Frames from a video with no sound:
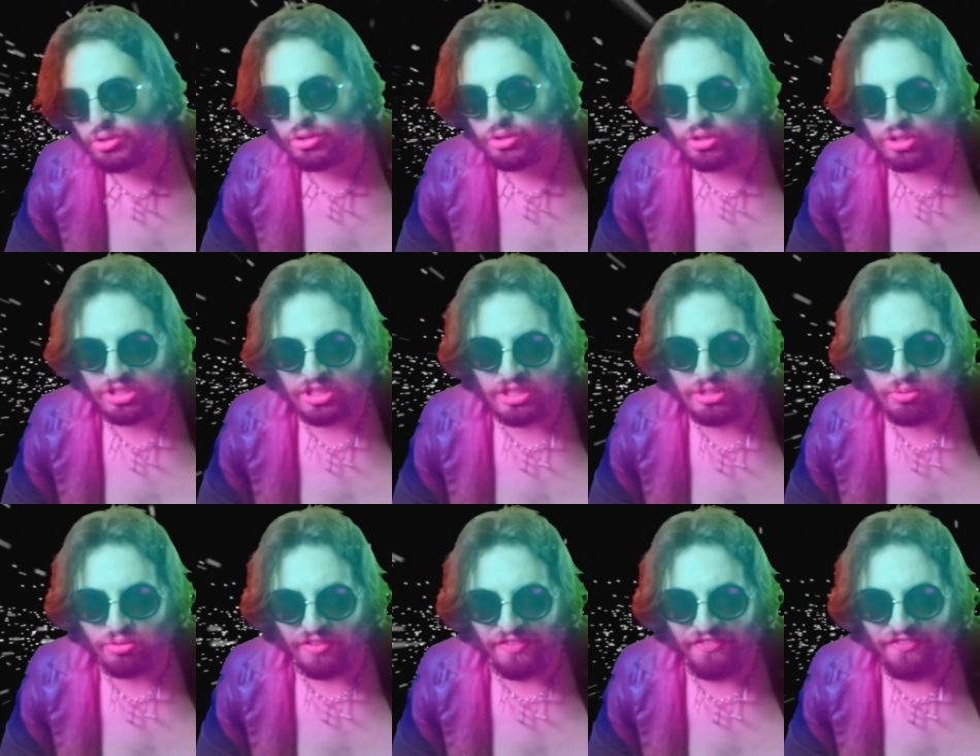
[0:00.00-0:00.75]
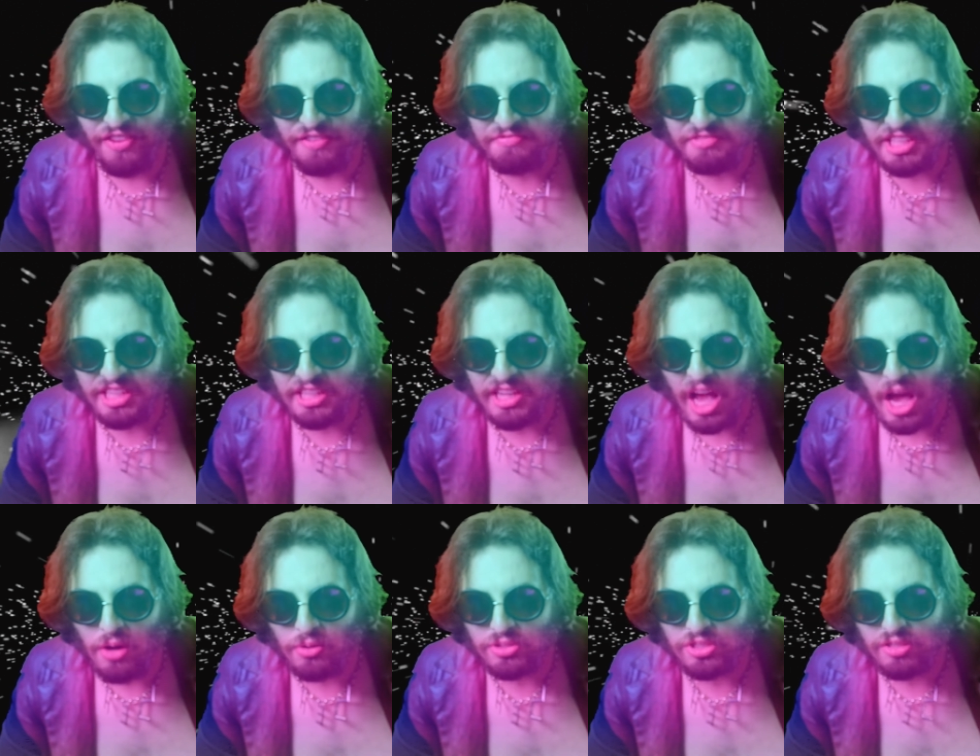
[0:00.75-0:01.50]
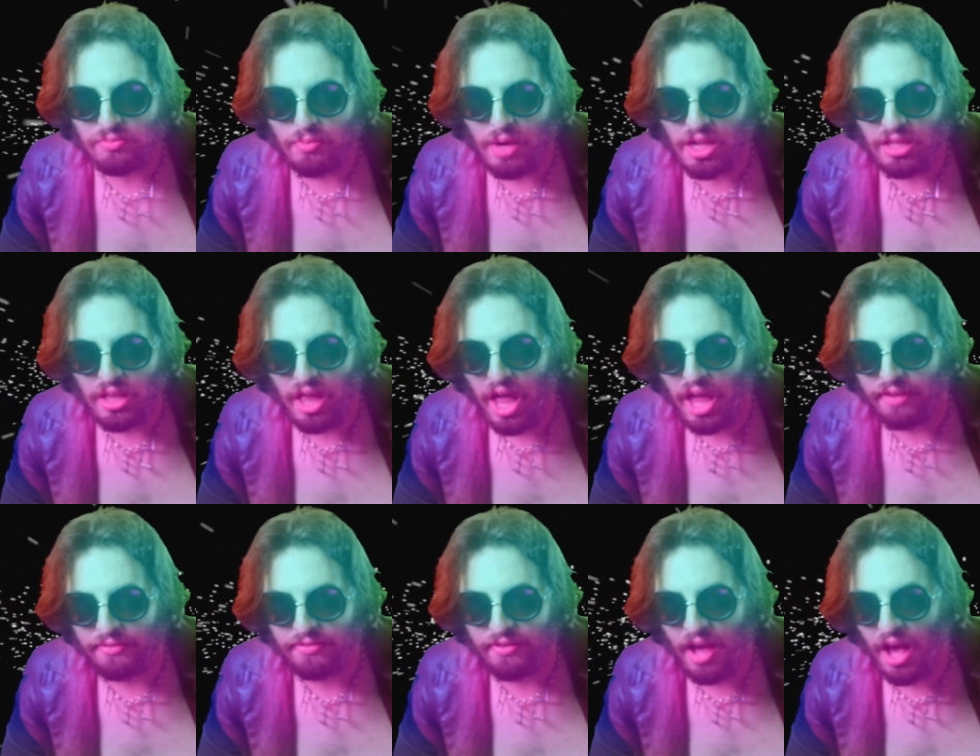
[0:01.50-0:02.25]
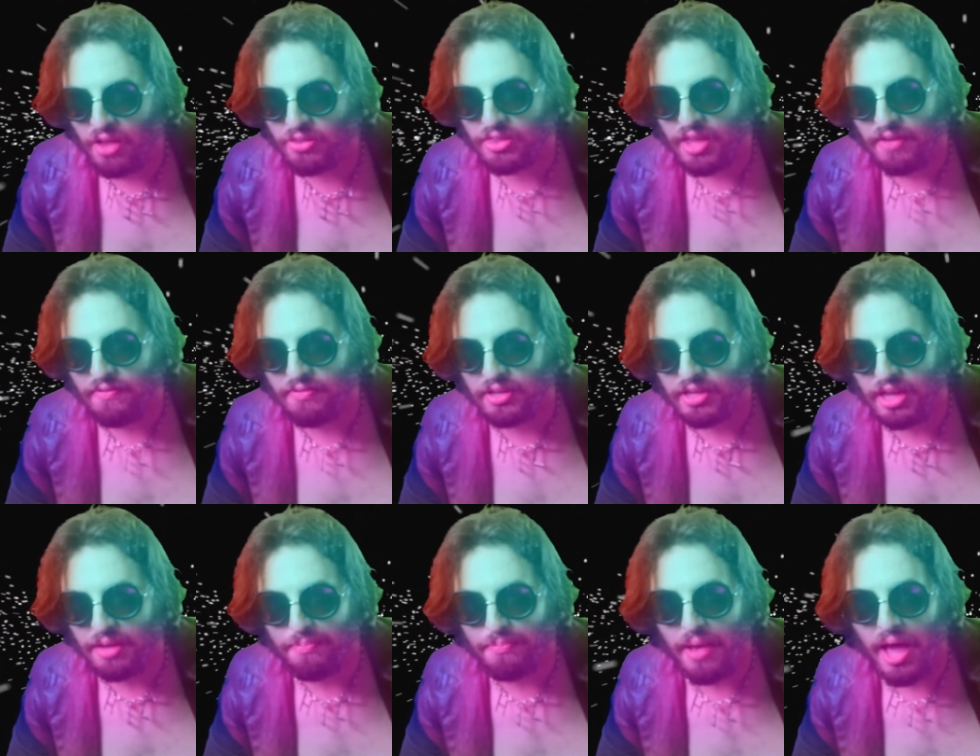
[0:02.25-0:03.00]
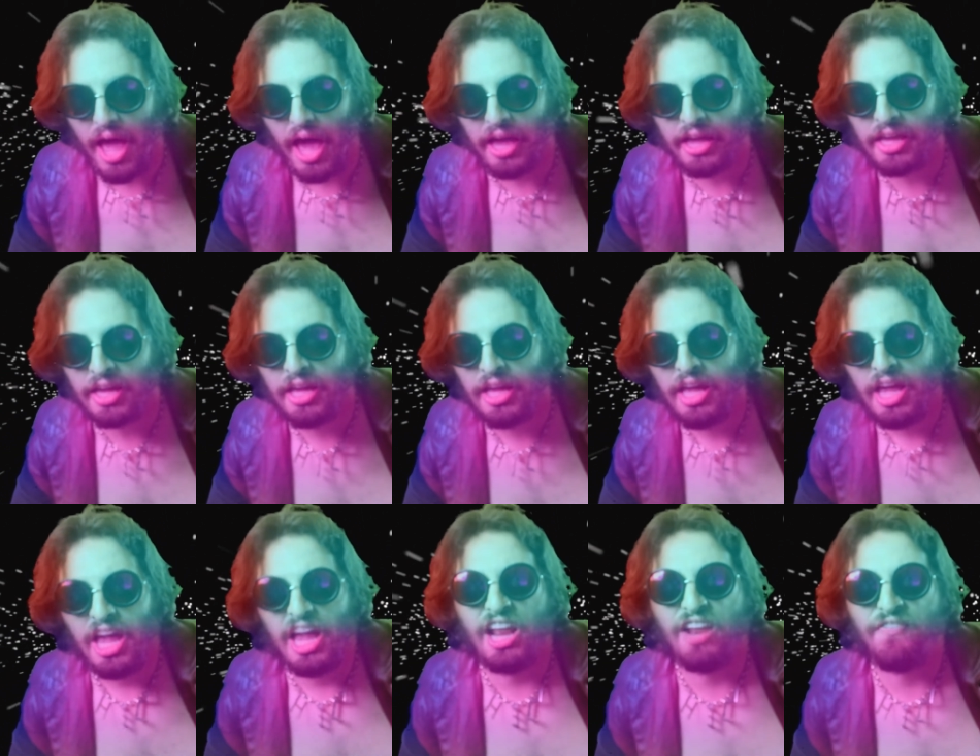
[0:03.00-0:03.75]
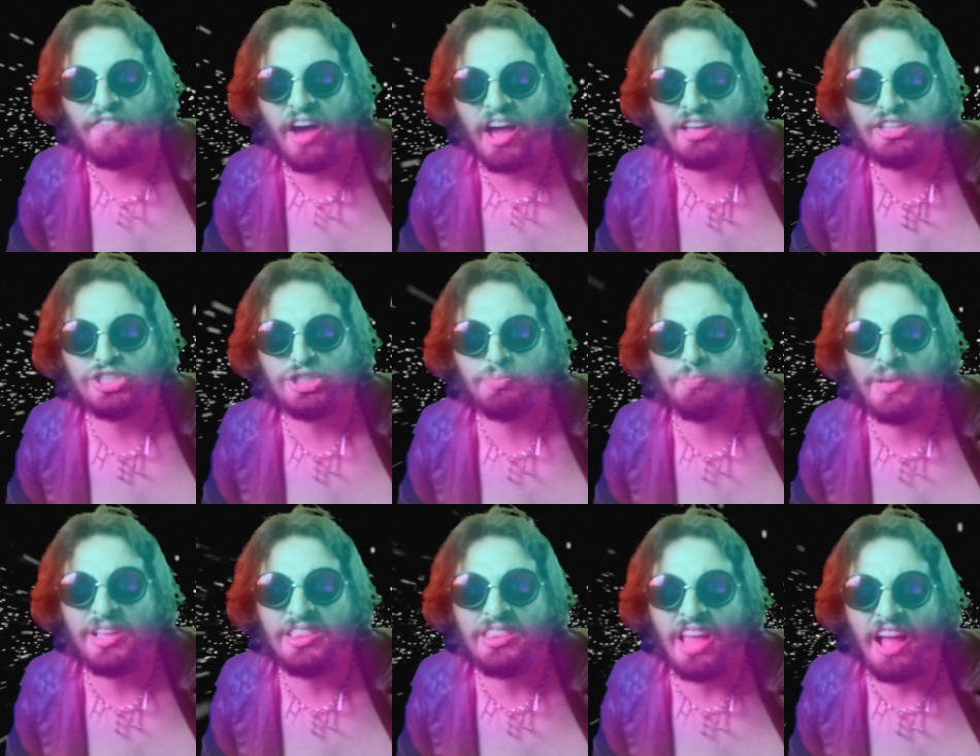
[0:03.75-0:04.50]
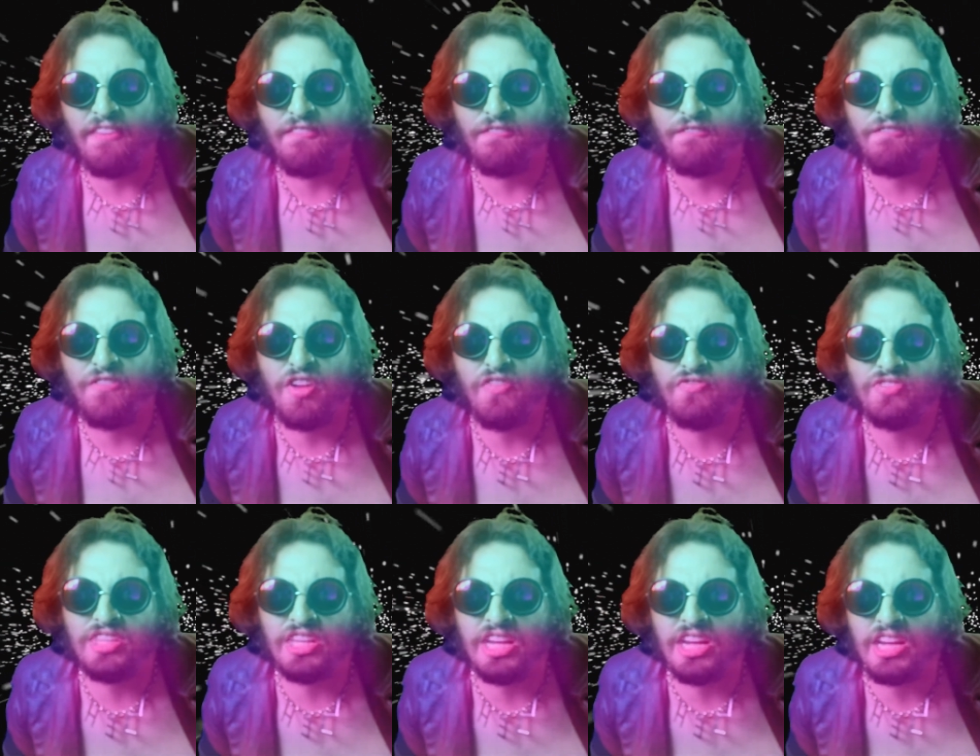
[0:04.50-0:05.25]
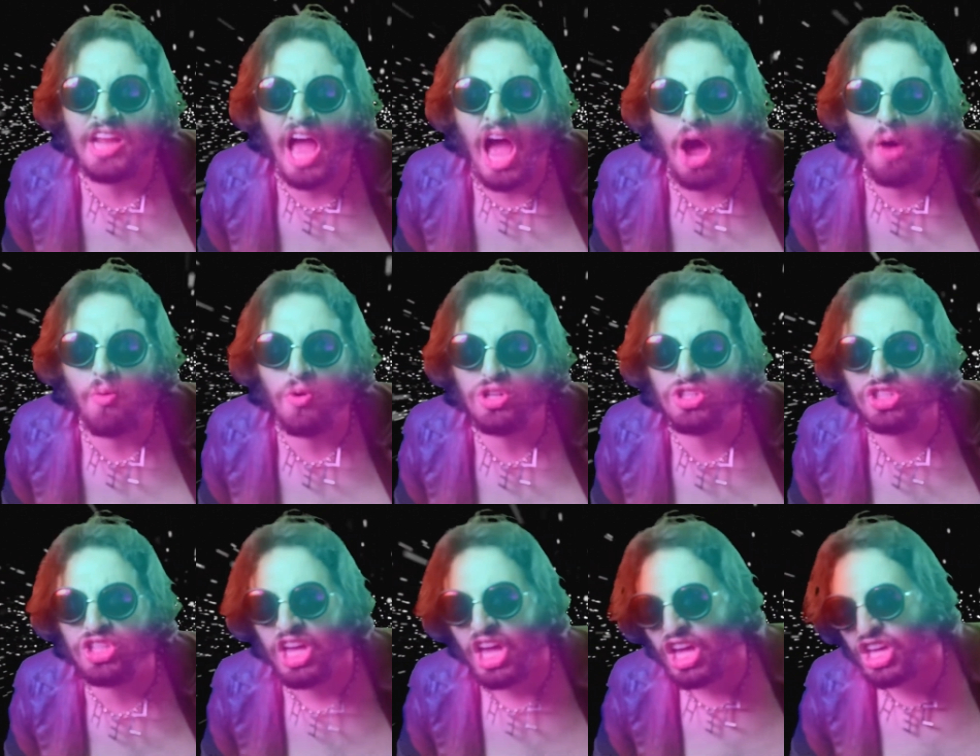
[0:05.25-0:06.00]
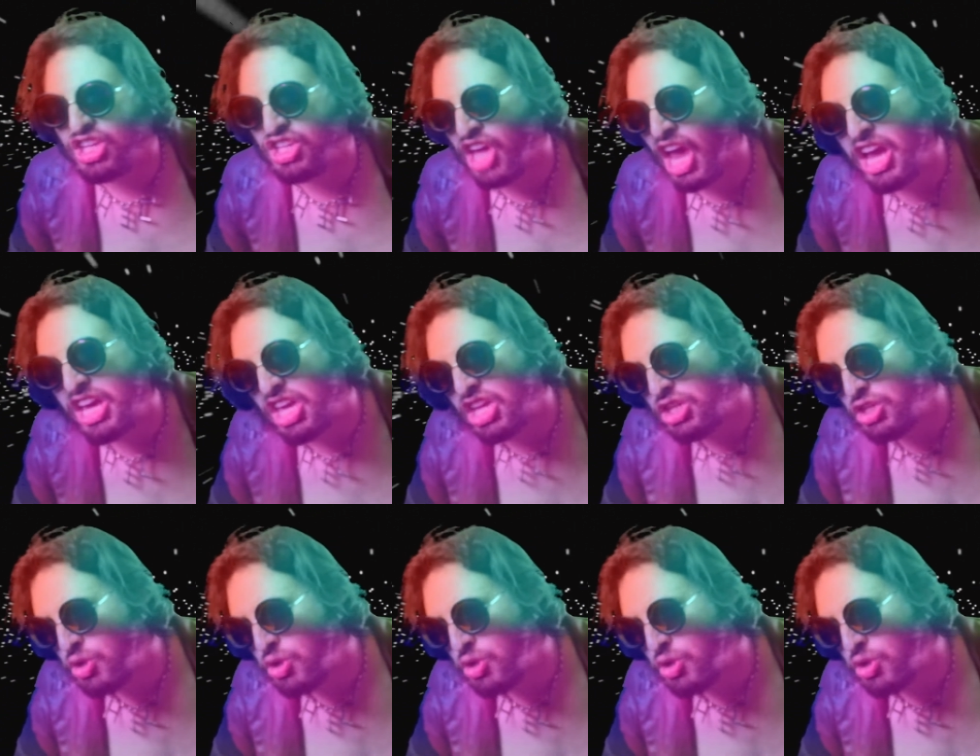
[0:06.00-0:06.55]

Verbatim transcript: Because this was 15 hours of my life I'll never get back. And if I had spent that 15 hours kicking